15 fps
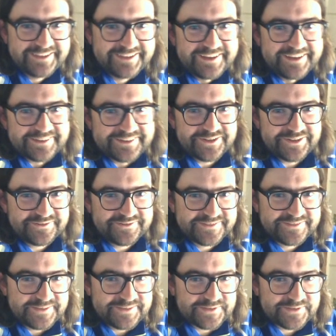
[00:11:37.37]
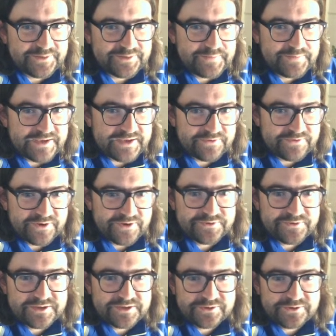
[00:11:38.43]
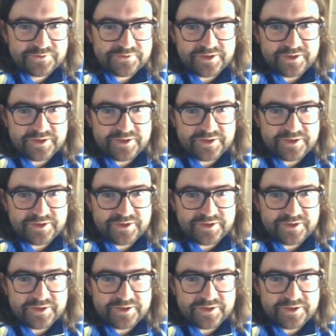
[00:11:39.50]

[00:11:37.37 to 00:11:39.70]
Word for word: you know, seems like a bit of overkill.